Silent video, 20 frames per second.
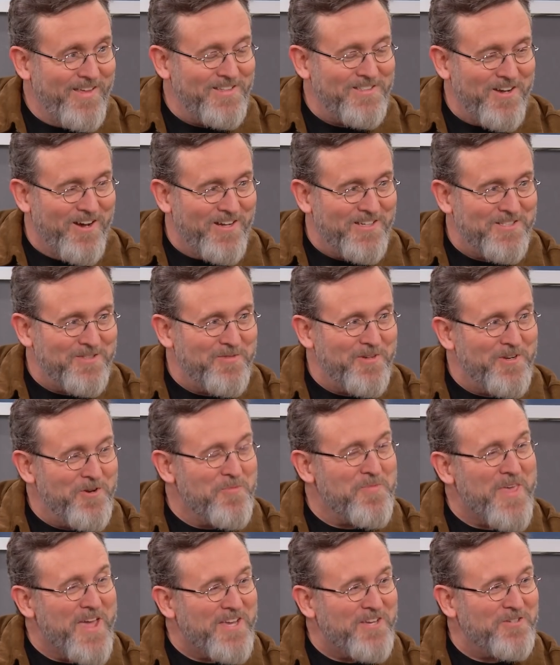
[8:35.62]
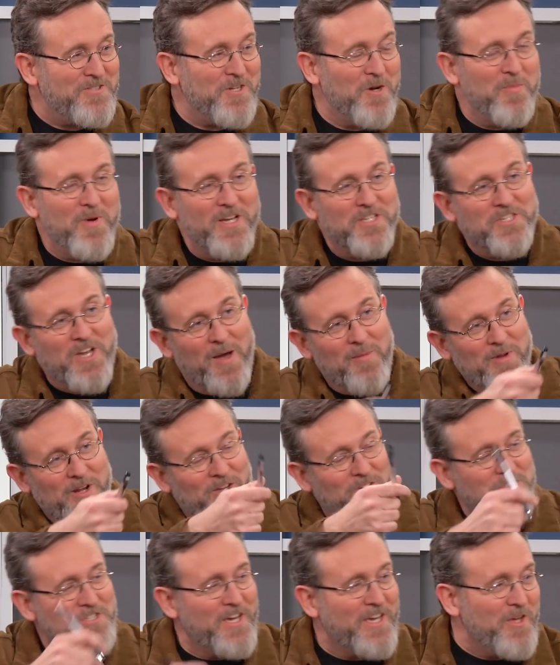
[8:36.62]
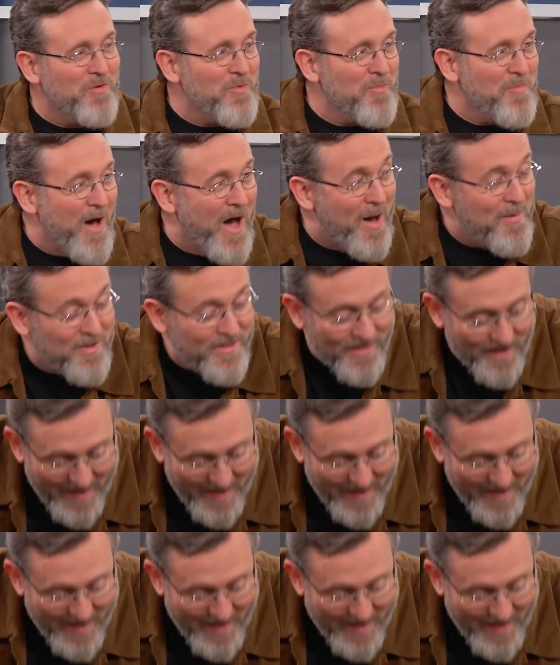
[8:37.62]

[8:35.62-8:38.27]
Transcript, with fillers: That's awesome. Anoop, thank you so much. I'm going to go check in with Mohammed in the